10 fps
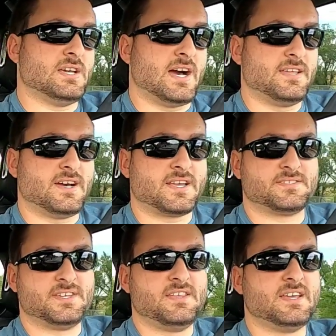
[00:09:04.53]
I can
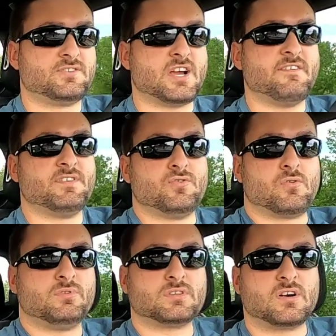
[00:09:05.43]
see that driving a
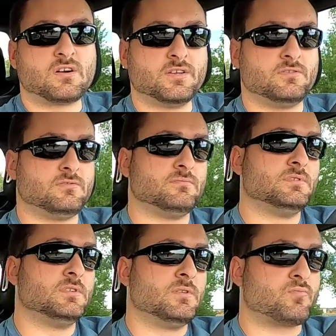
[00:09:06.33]
normal car, you'll
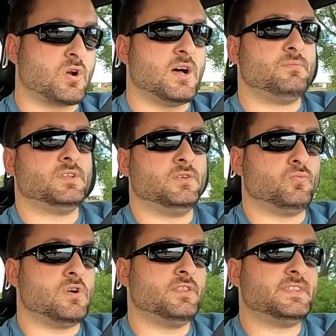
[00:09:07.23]
probably
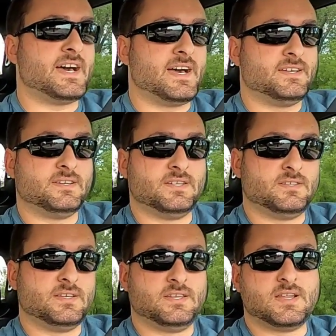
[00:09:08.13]
want that
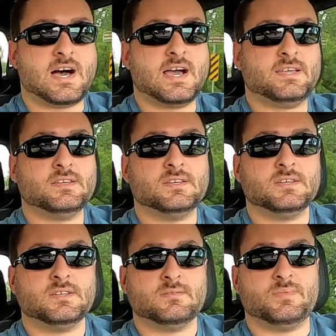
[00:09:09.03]
and not
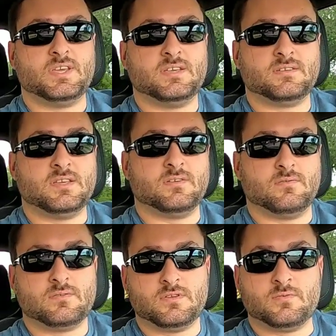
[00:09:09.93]
be, you
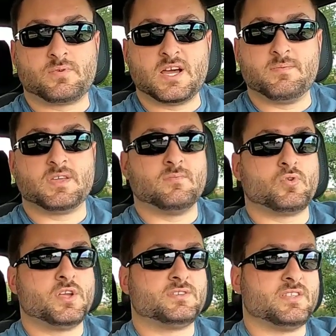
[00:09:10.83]
know, you'll probably become
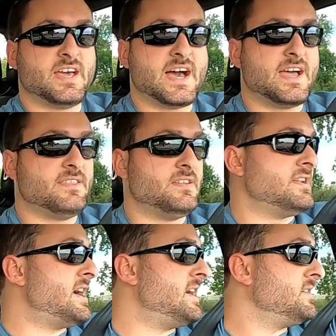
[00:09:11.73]
more used to that and then
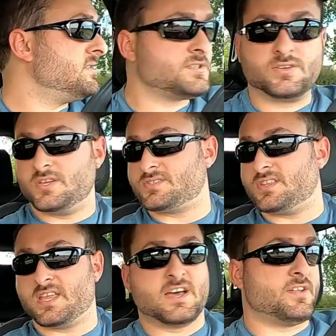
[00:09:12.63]
not so used to
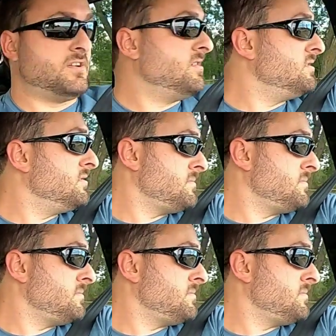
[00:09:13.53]
the other.